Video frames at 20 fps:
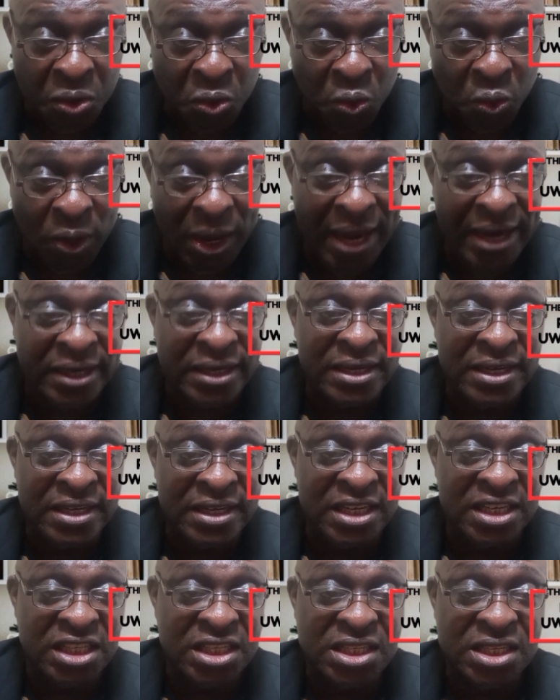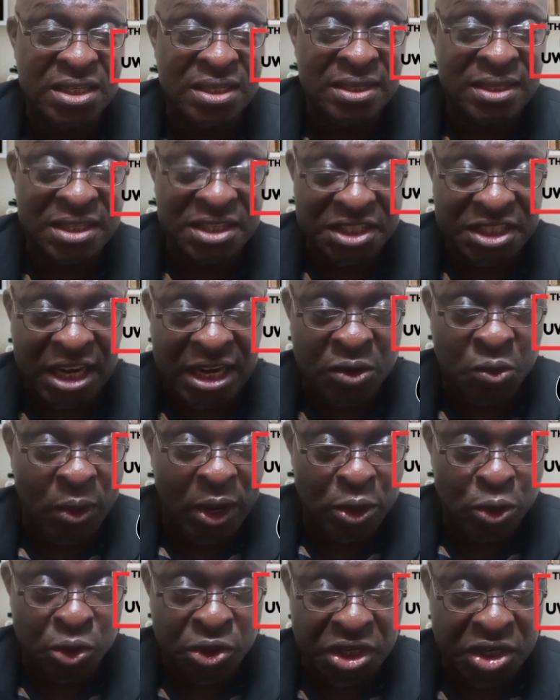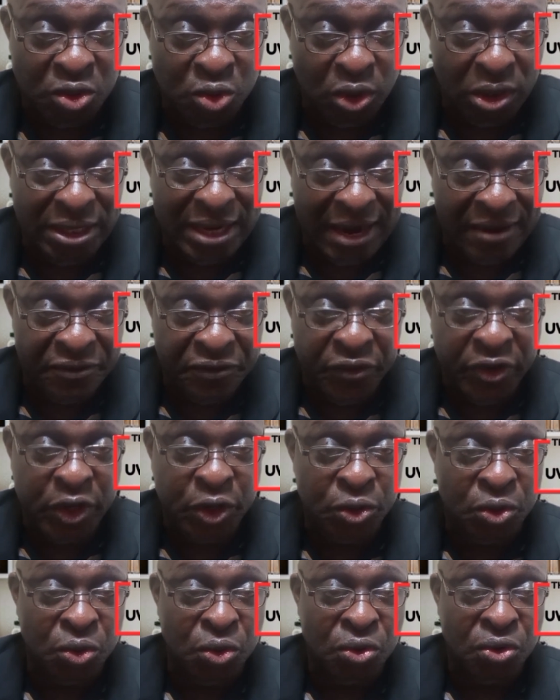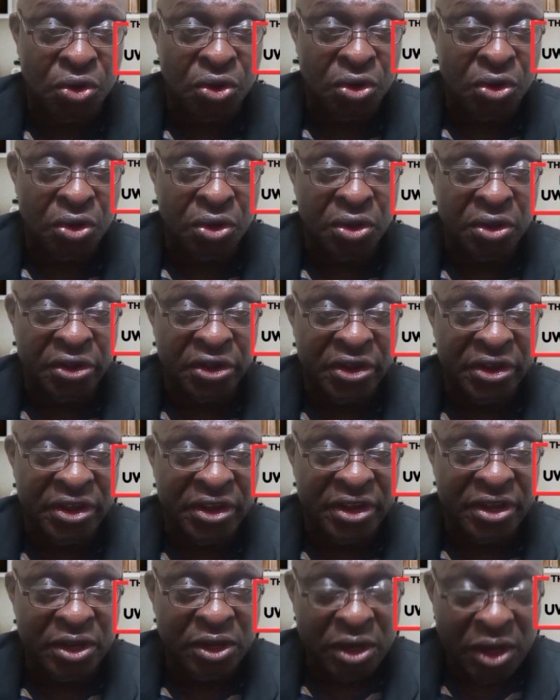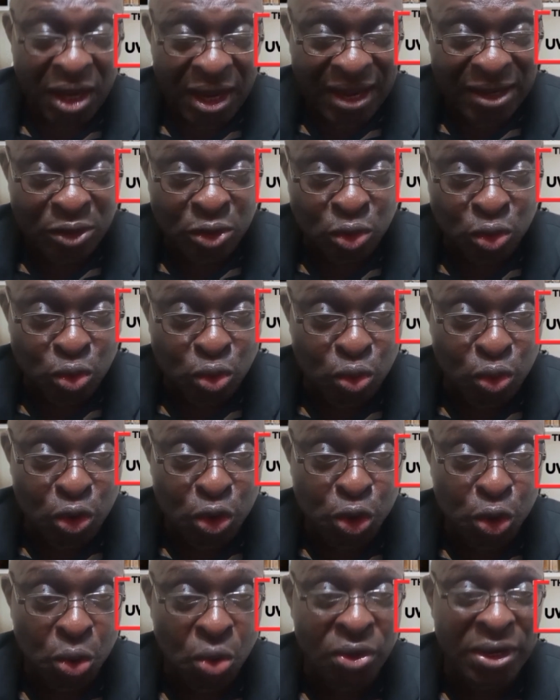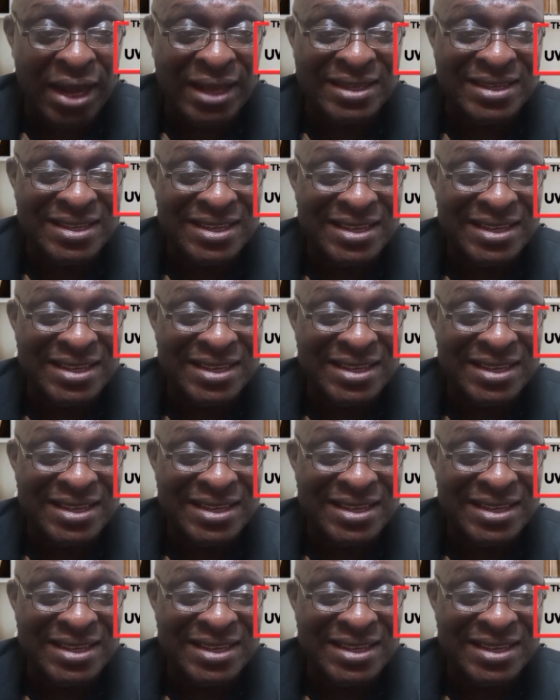We are in this channel, we are using that video to show that